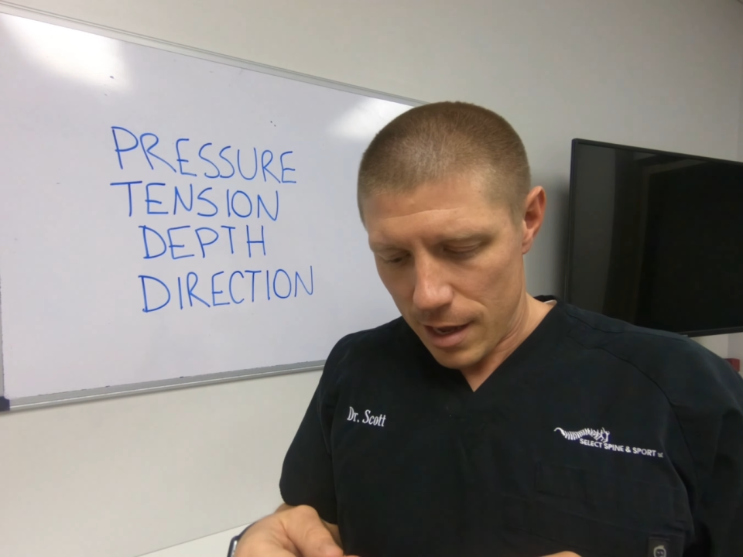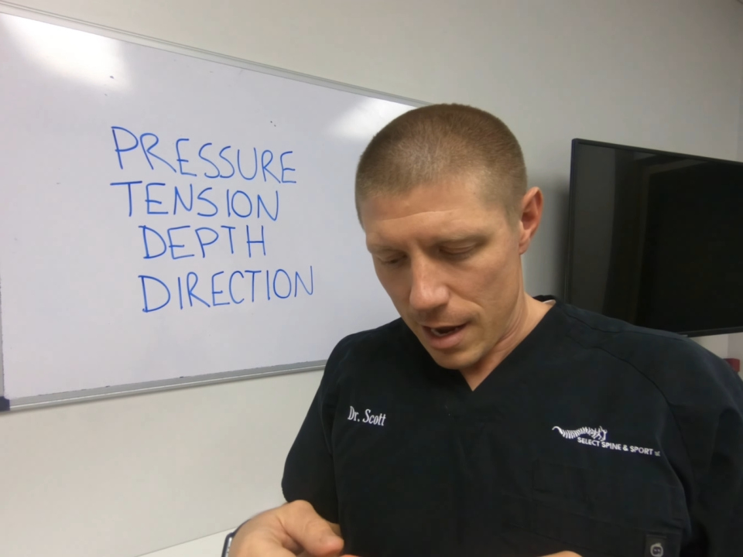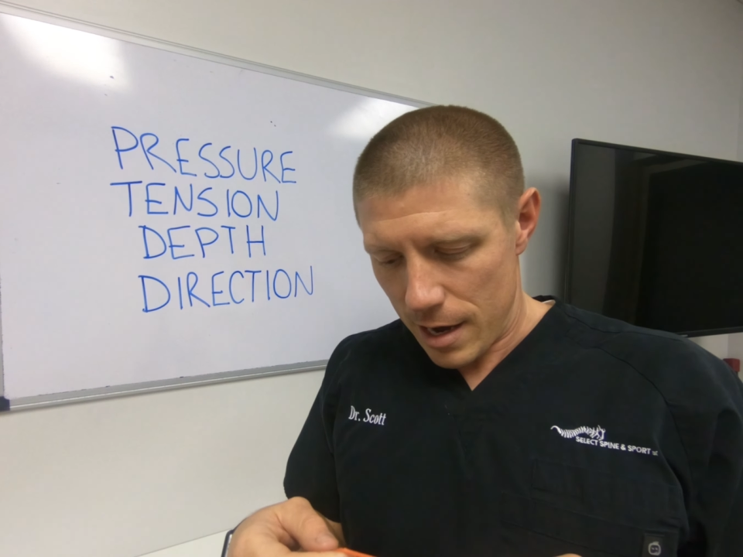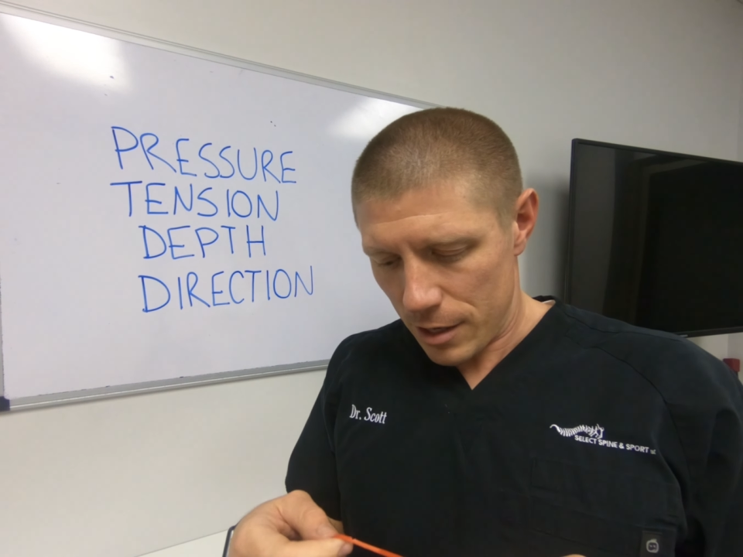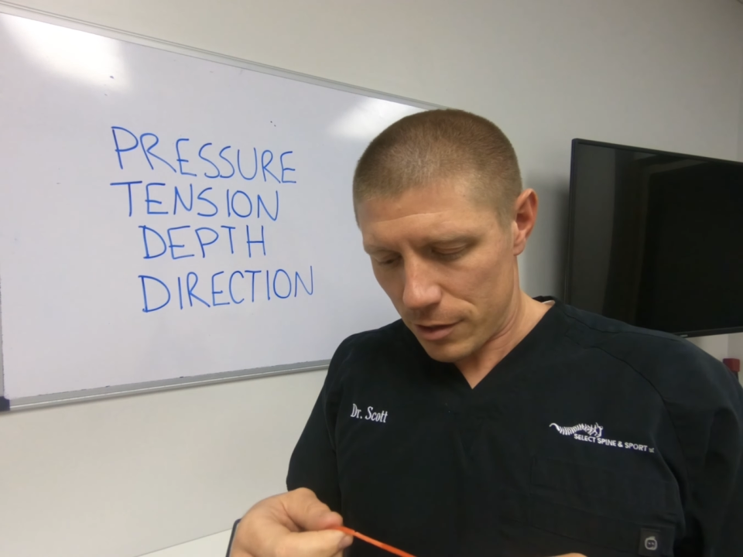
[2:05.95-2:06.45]

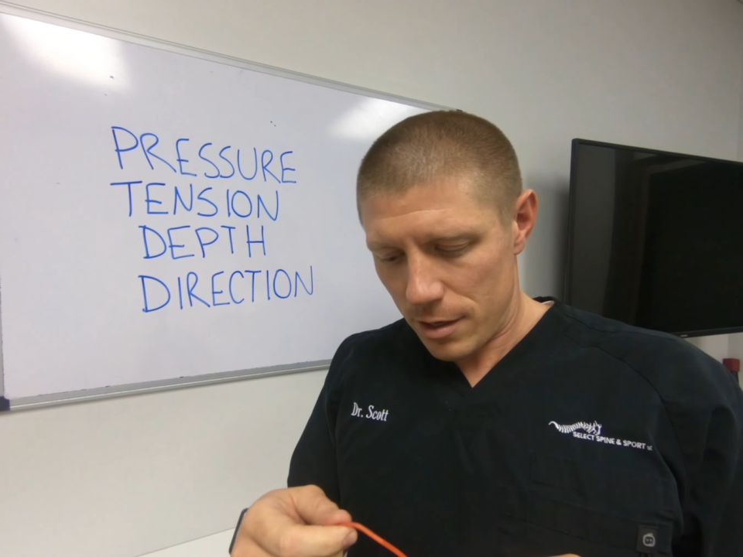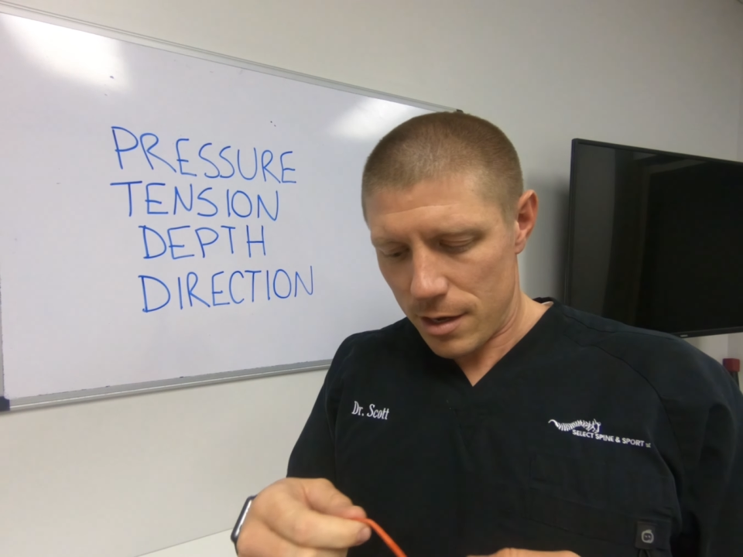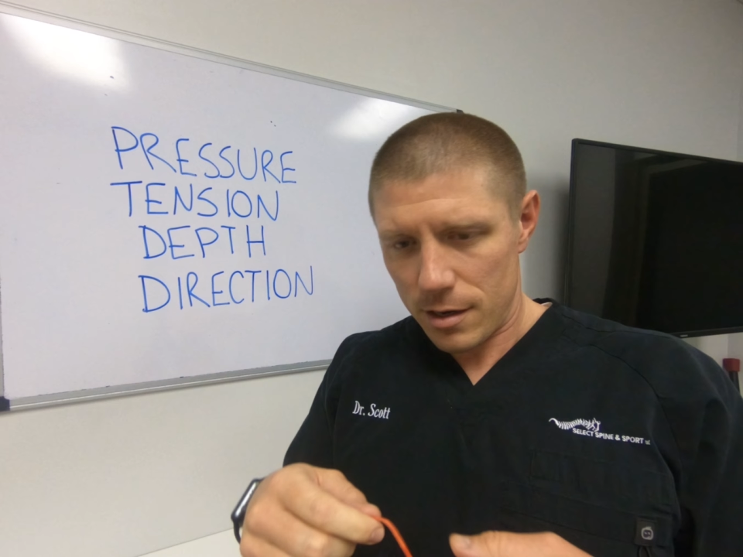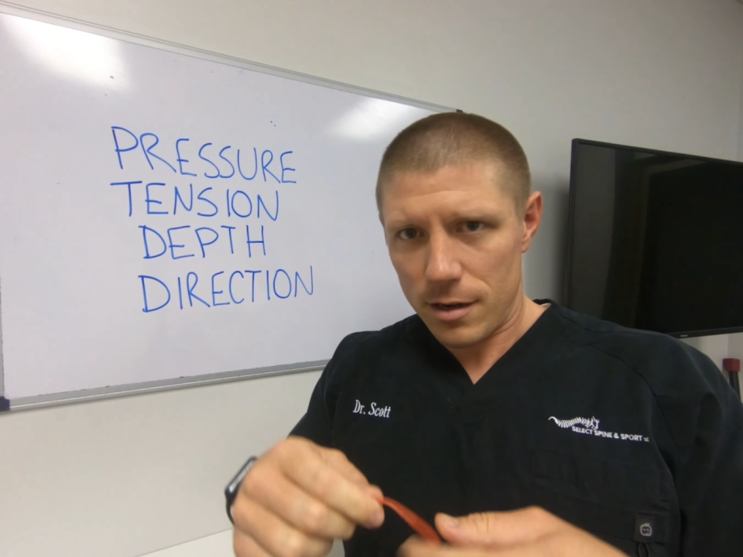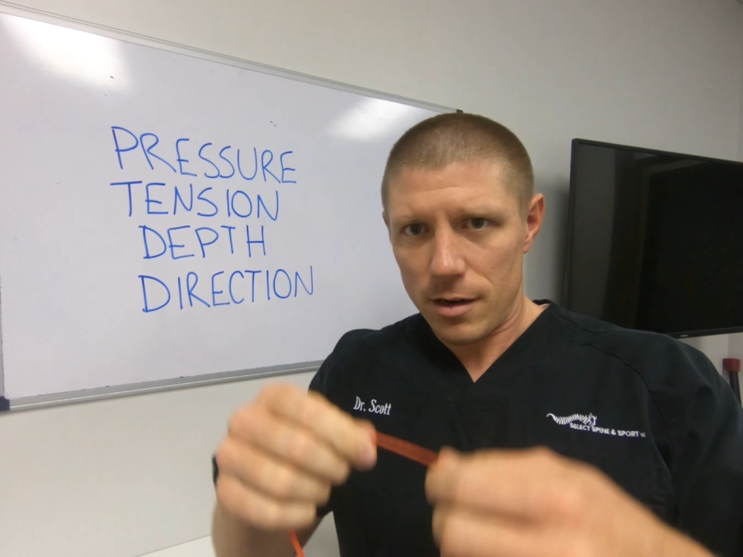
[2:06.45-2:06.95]
and
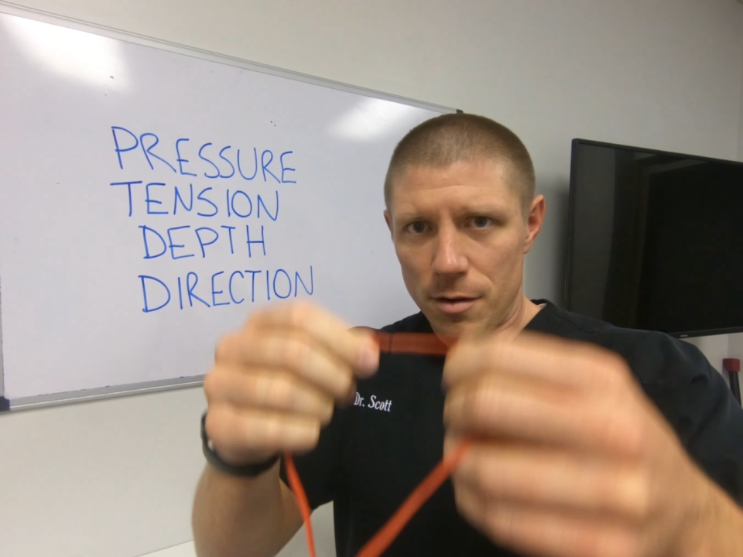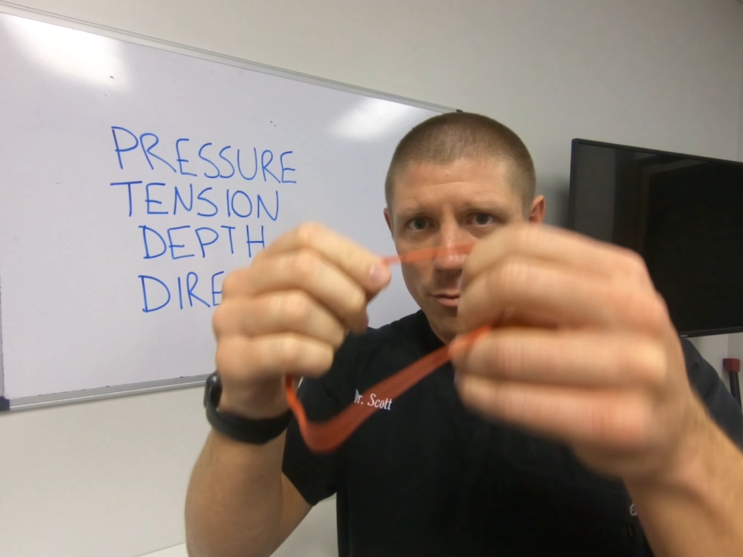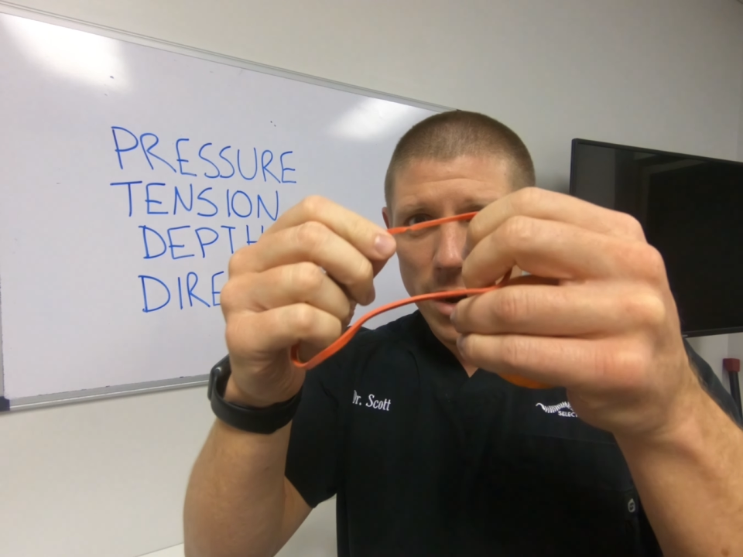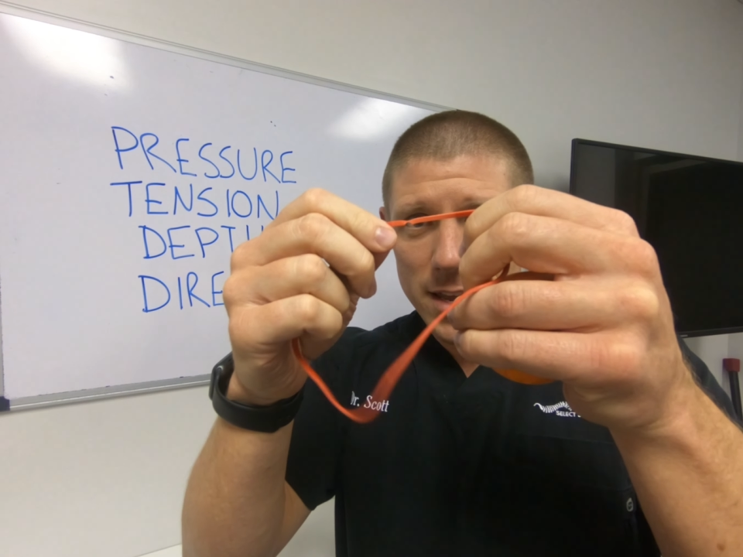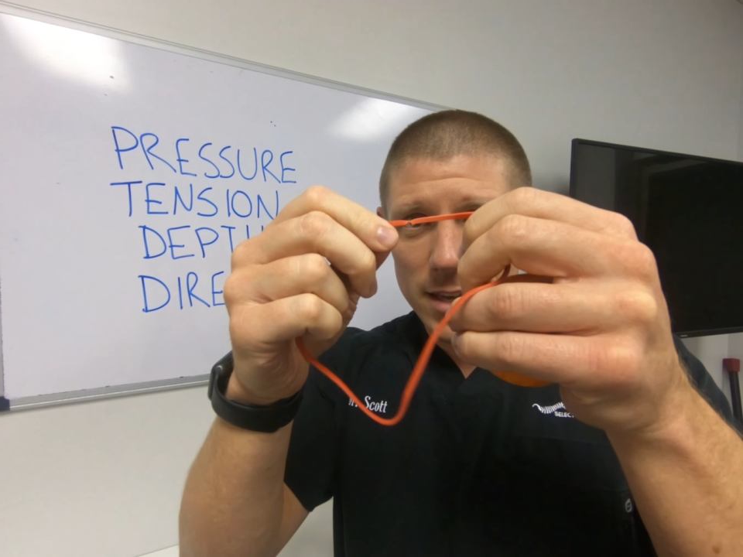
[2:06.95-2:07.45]
actually
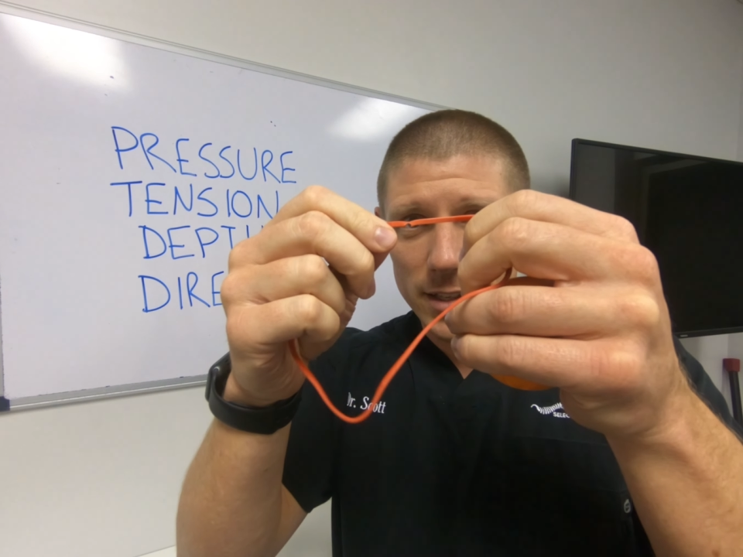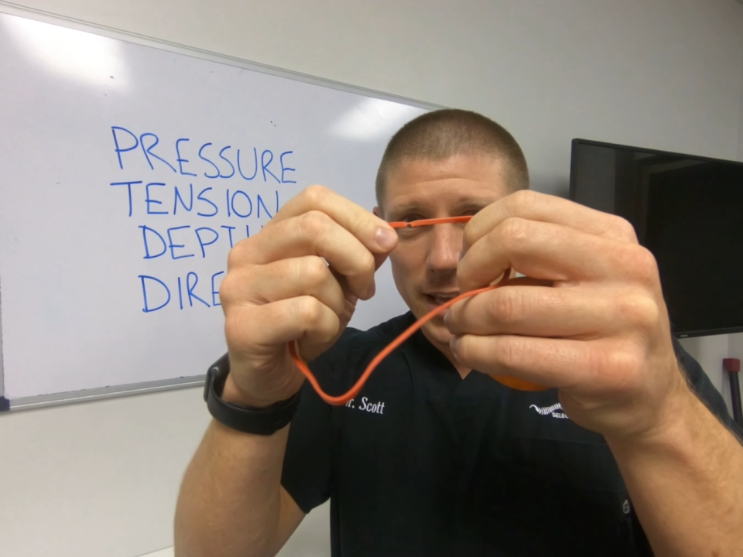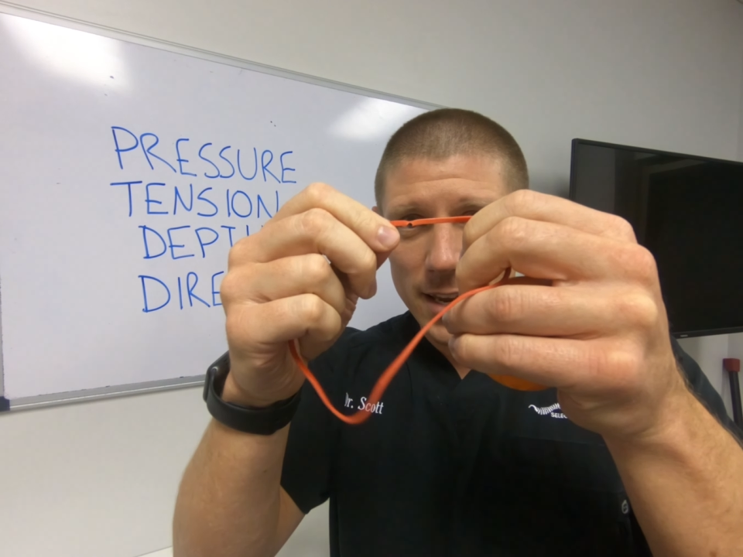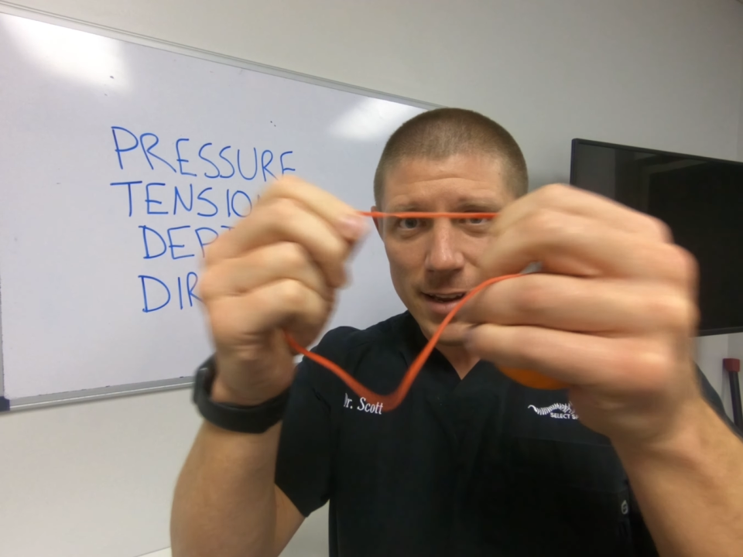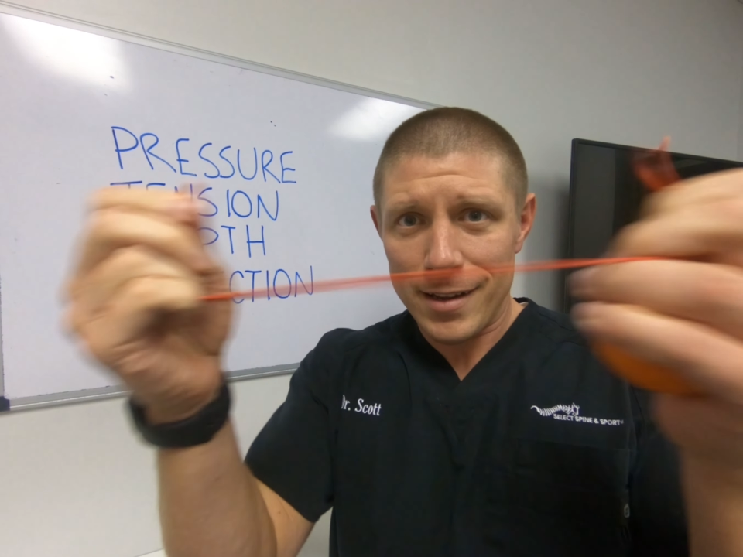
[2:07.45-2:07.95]
break this
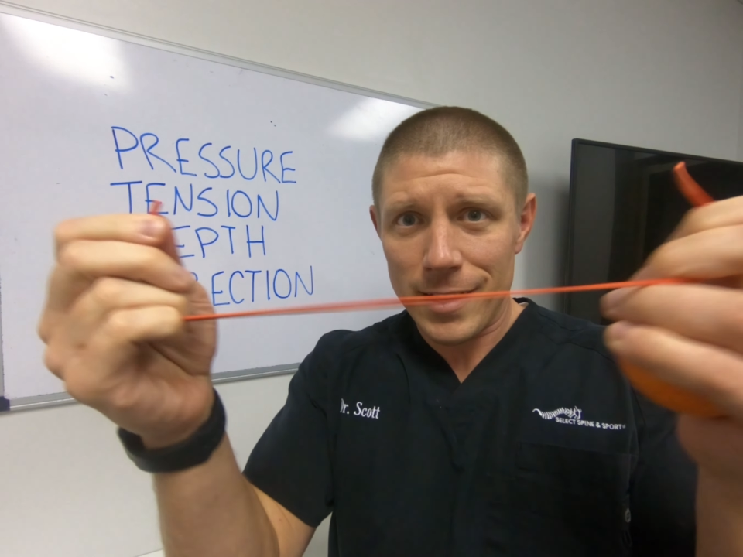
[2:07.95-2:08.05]
thing.